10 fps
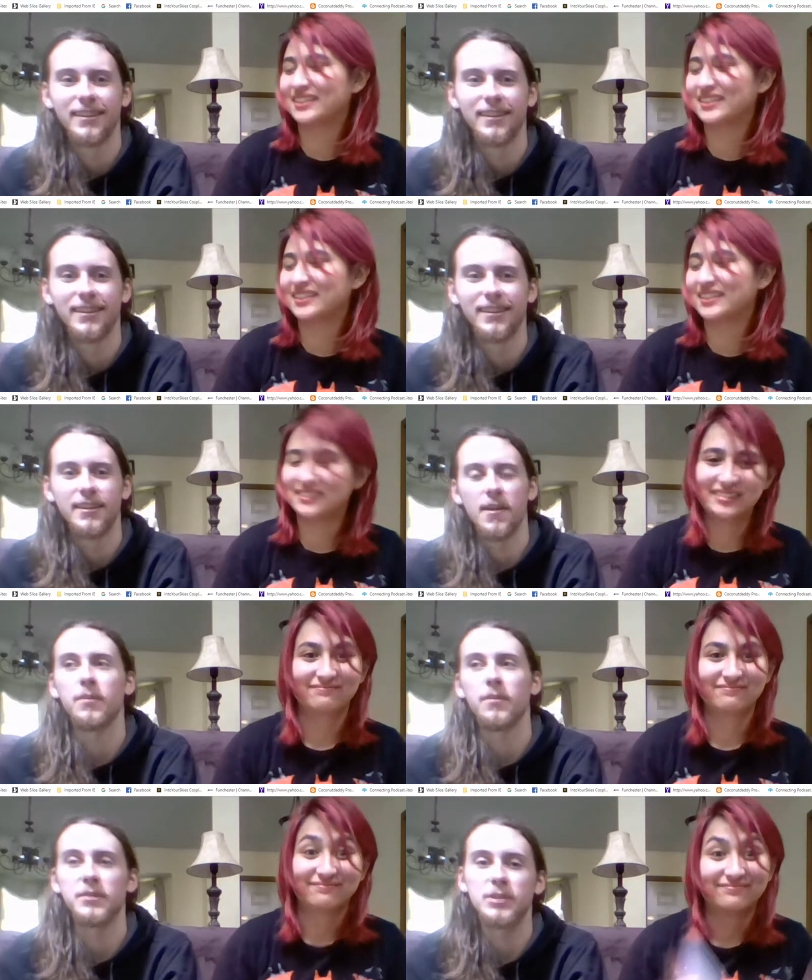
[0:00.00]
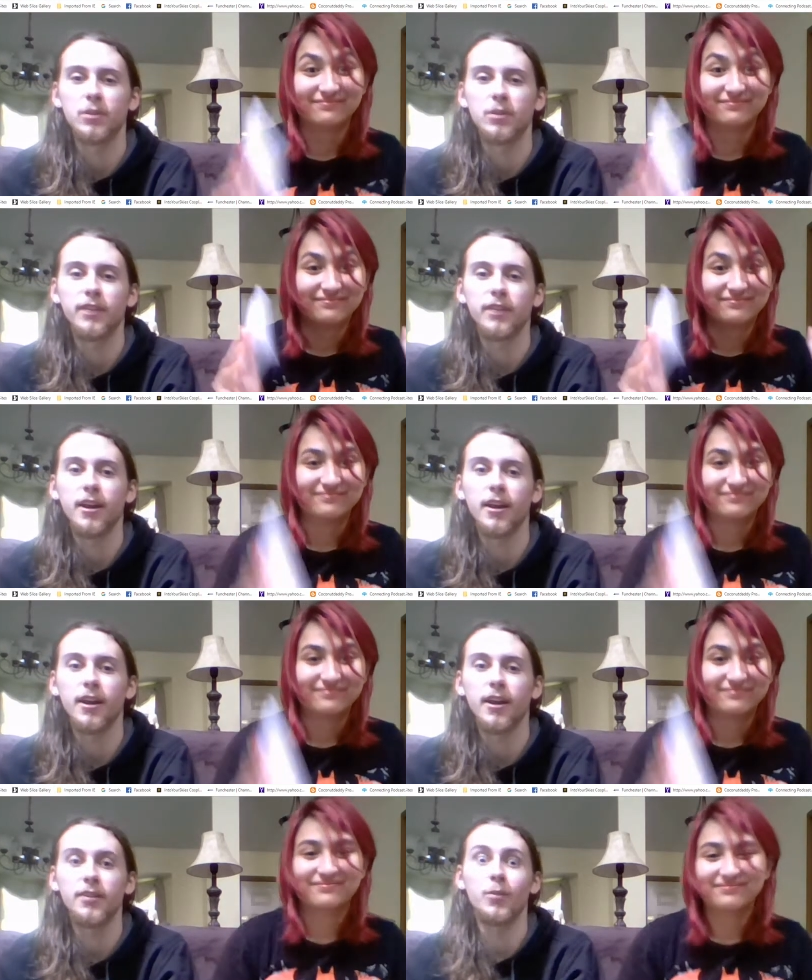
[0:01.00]
Speaker 1: Um, from the solar flare that
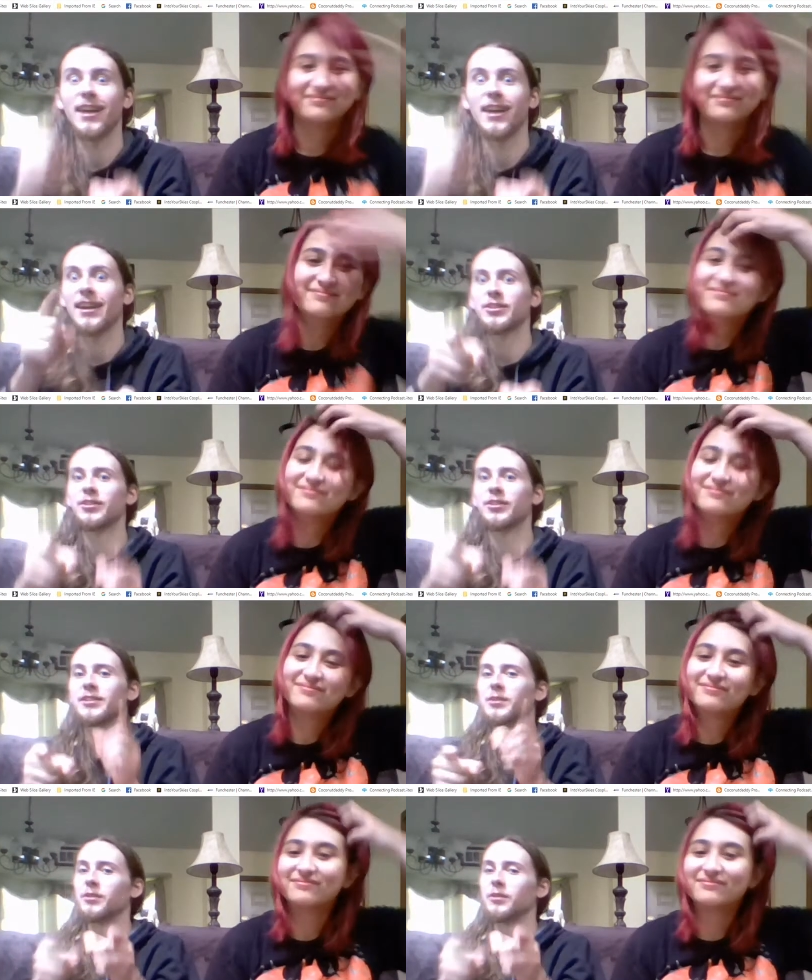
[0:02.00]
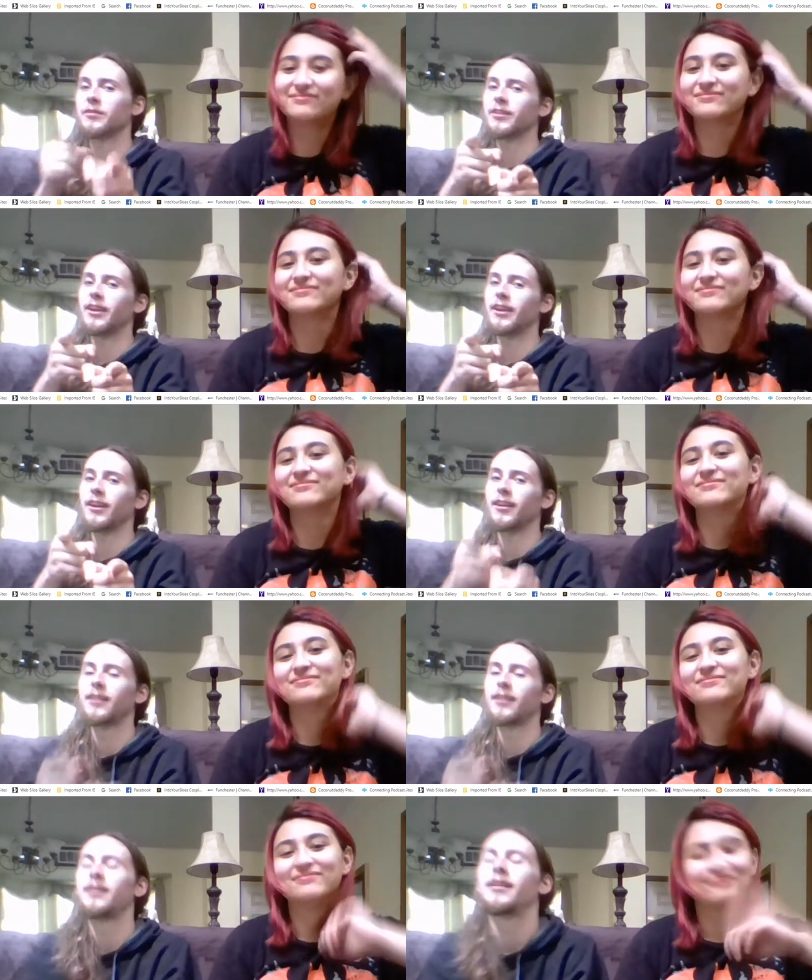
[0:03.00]
wasn't actually a solar flare.
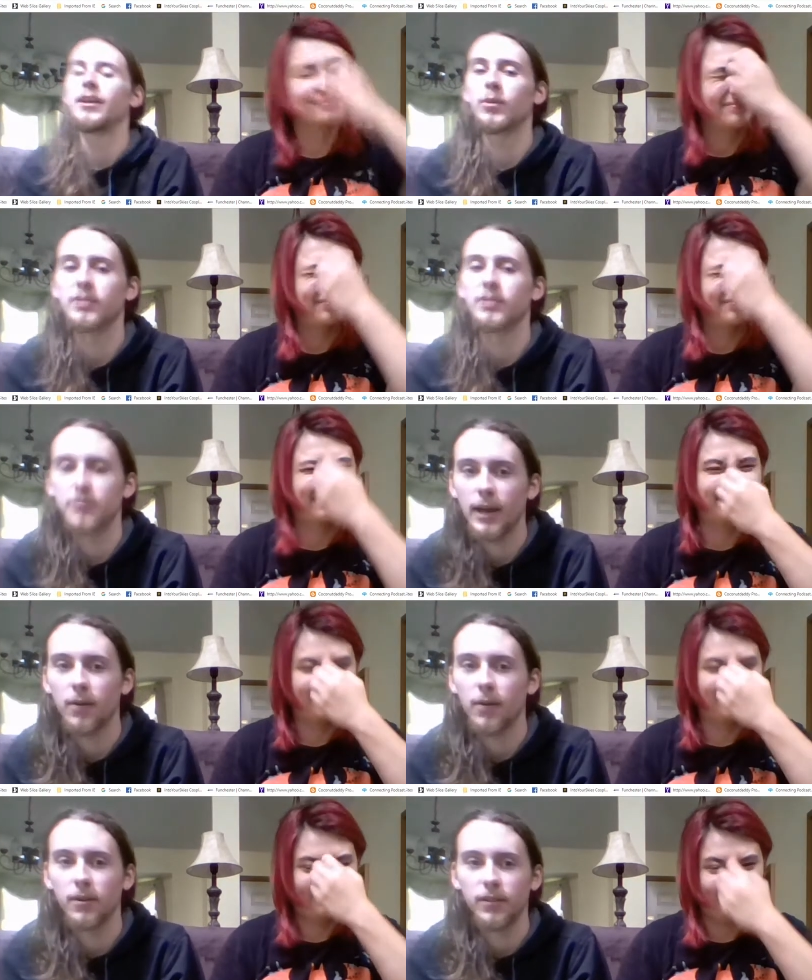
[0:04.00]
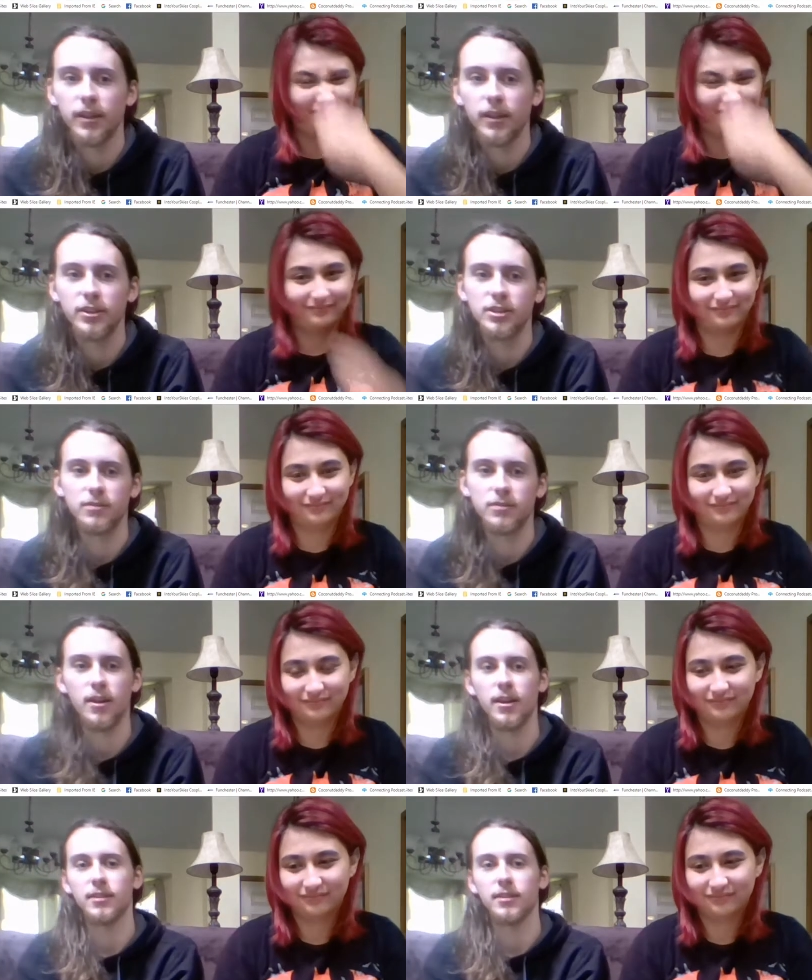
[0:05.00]
It was the power that Jean Grey
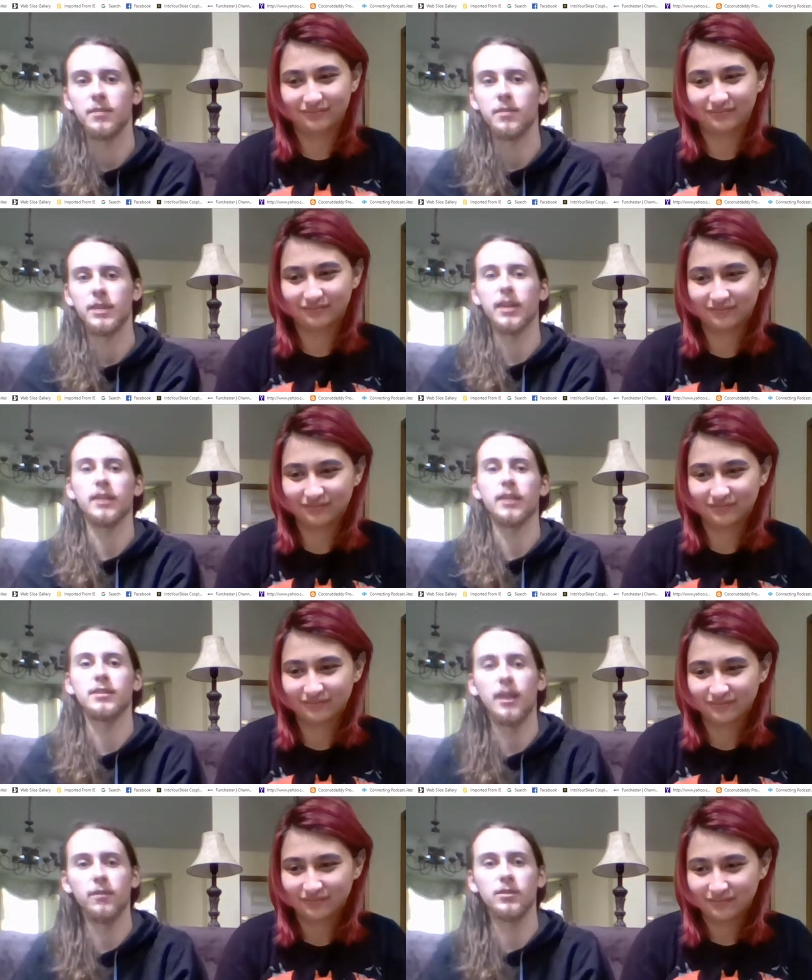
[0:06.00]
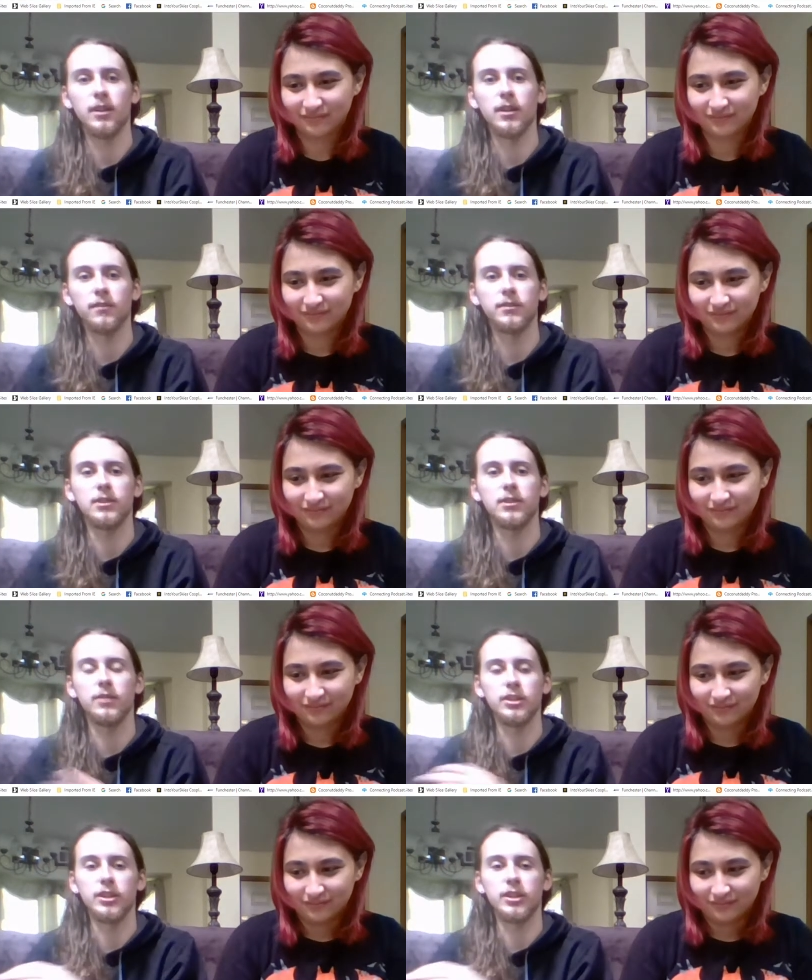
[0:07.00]
ends up taking inside of herself so that she
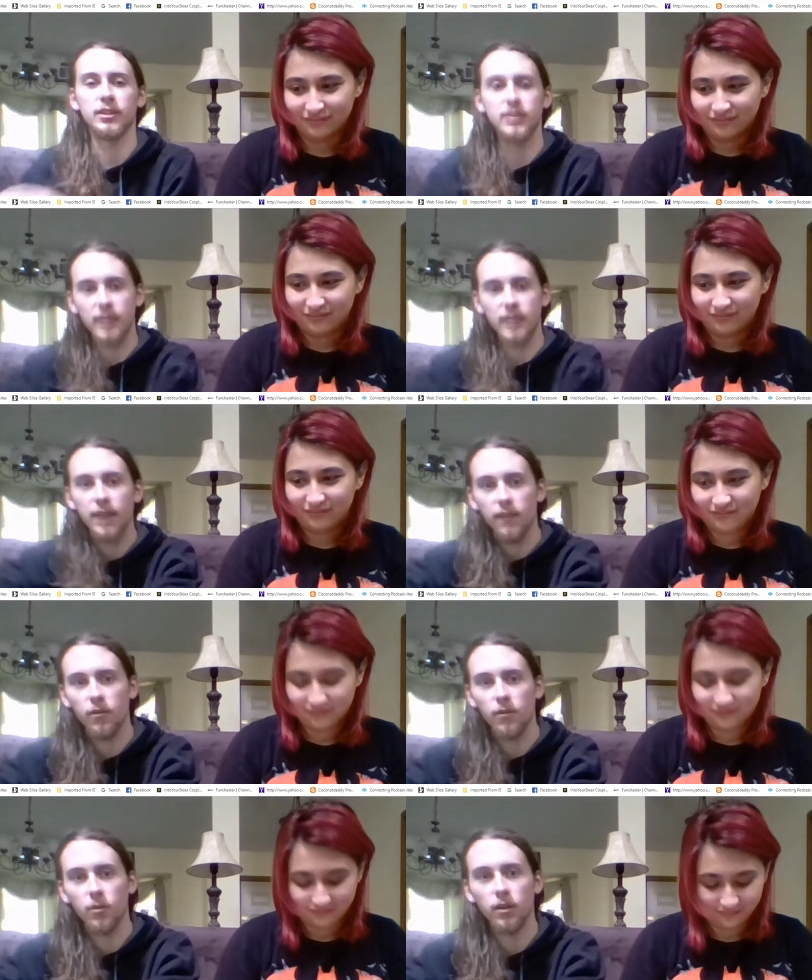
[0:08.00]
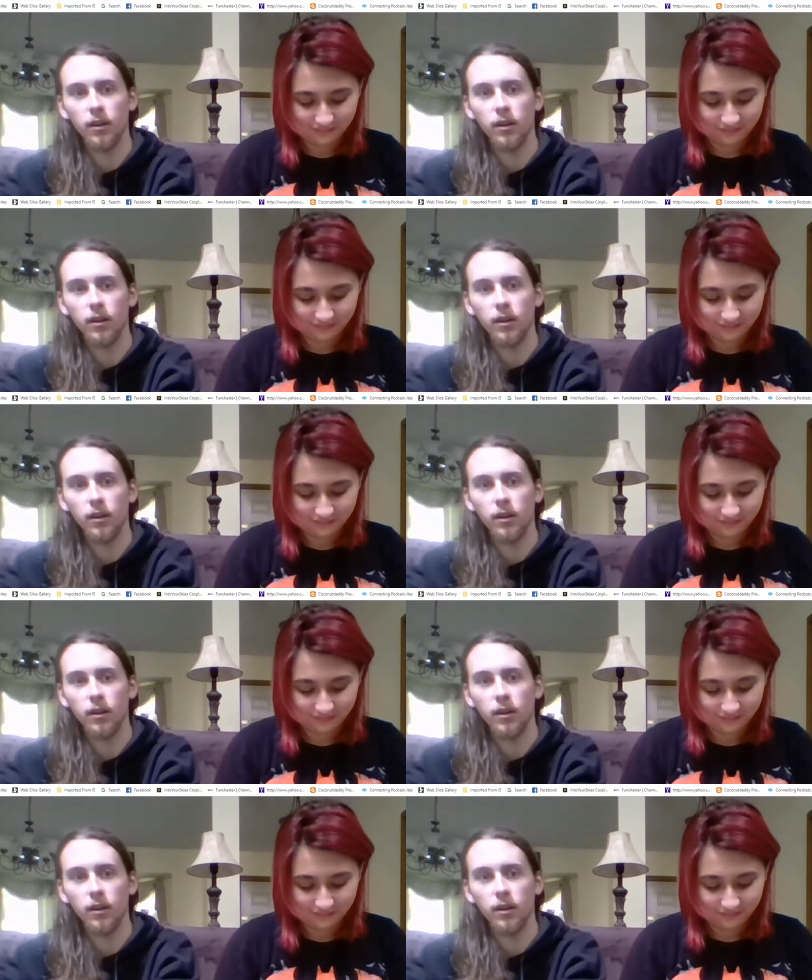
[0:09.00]
can save everyone,